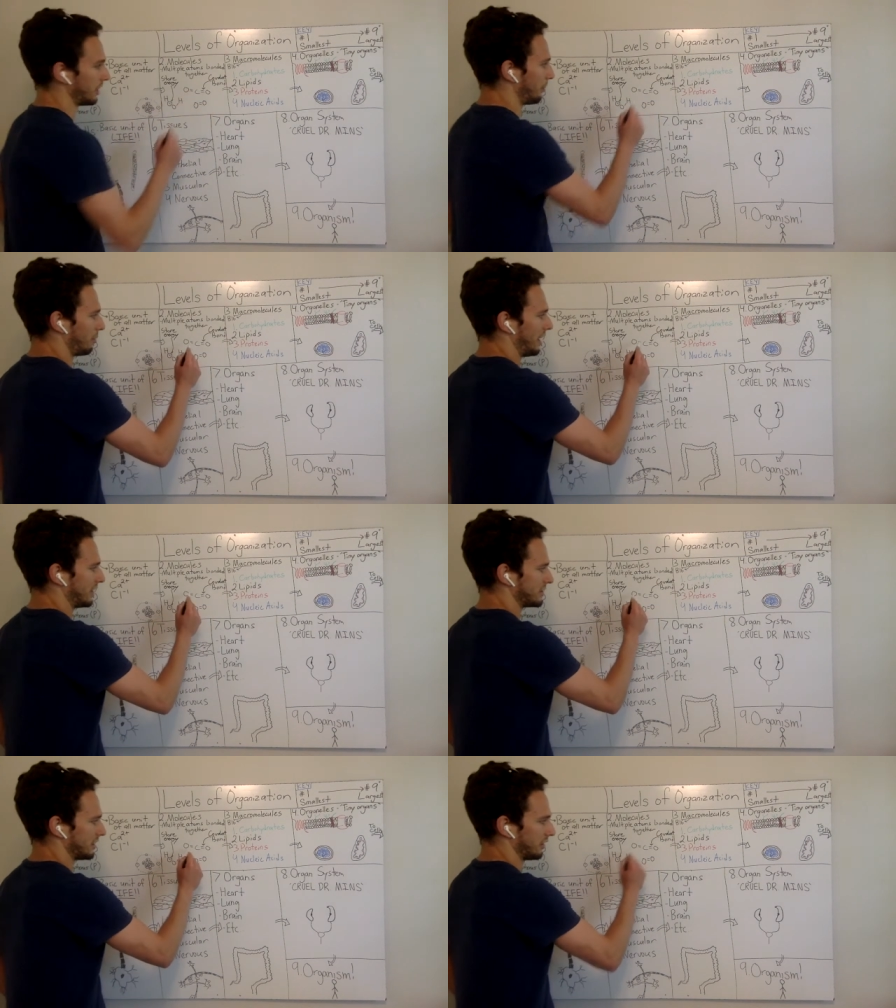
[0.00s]
Double
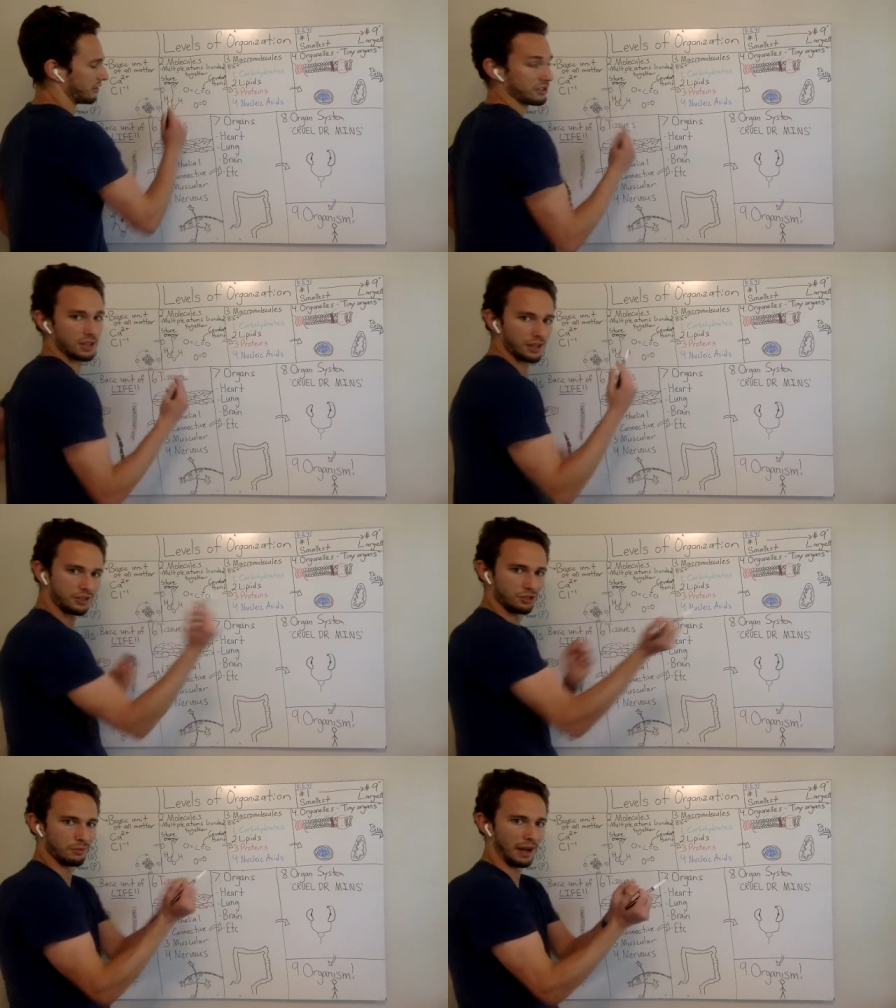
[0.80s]
bonds here, there's
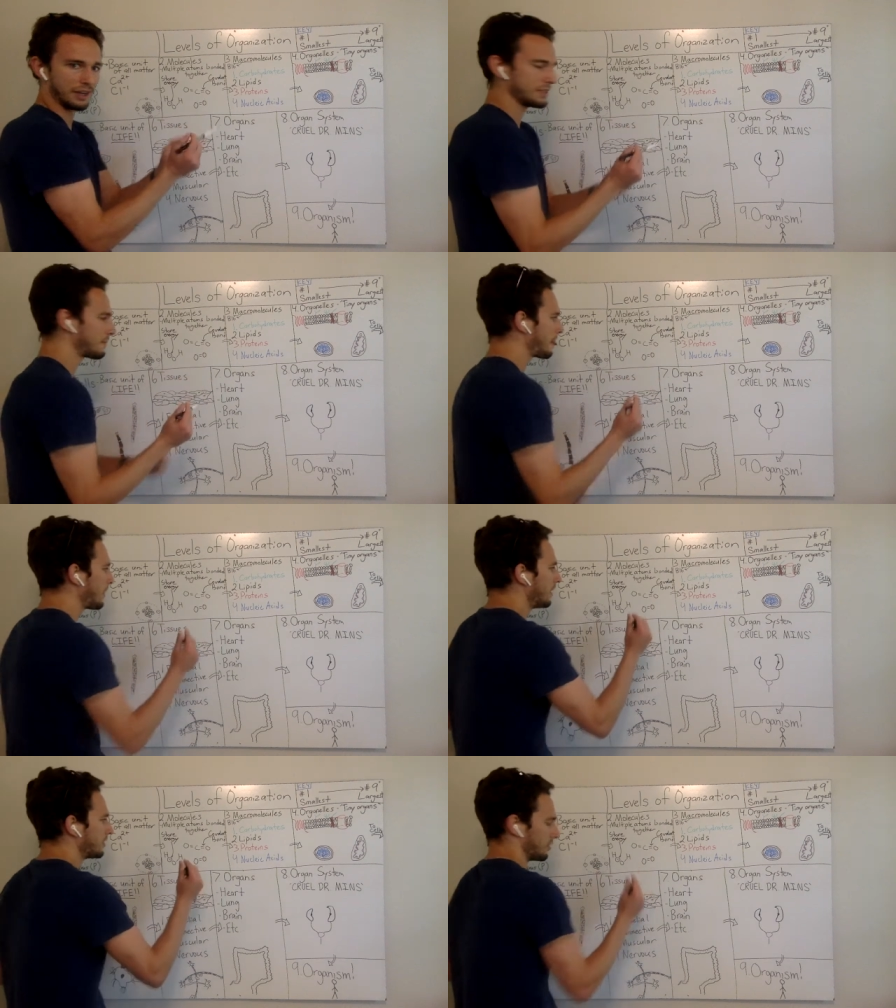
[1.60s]
two bonds.
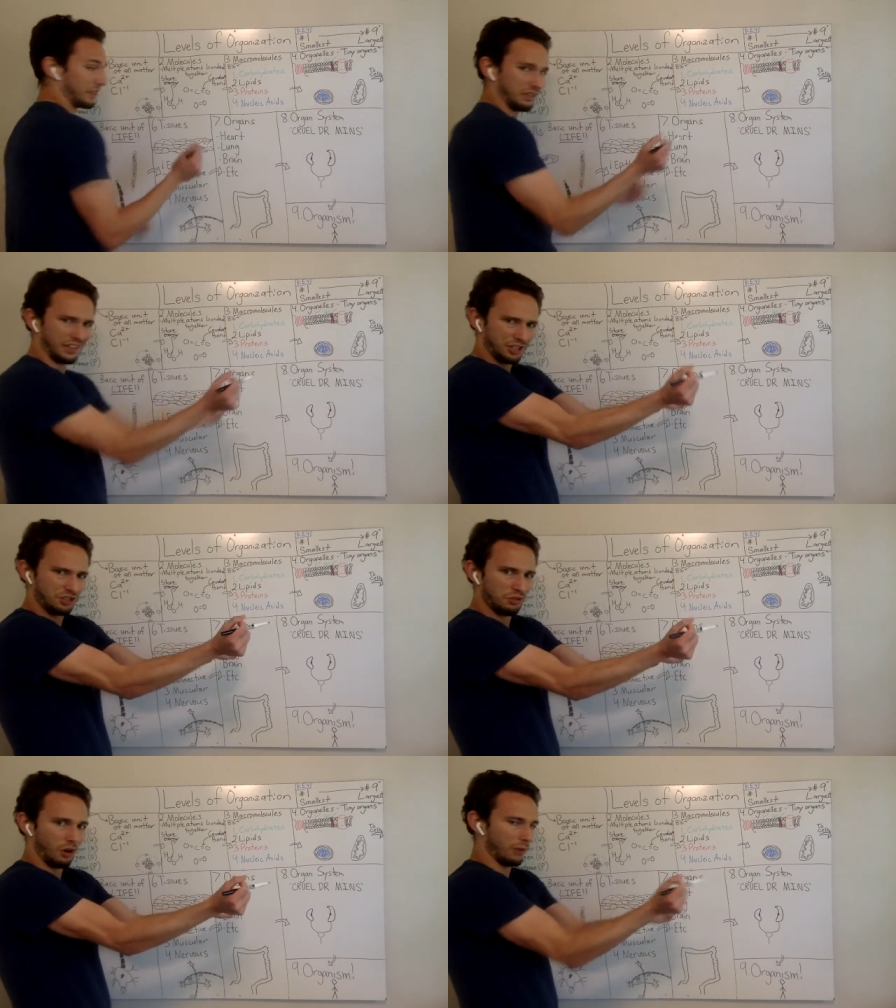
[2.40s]
So think of
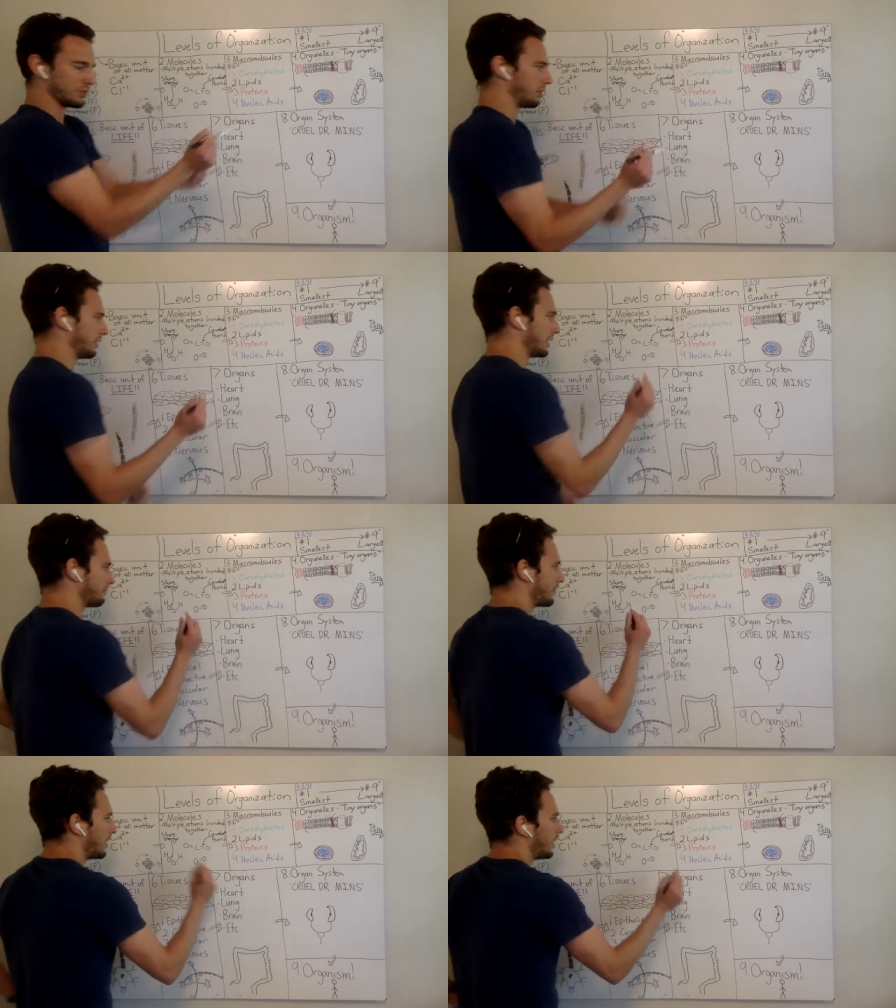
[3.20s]
like two arms holding.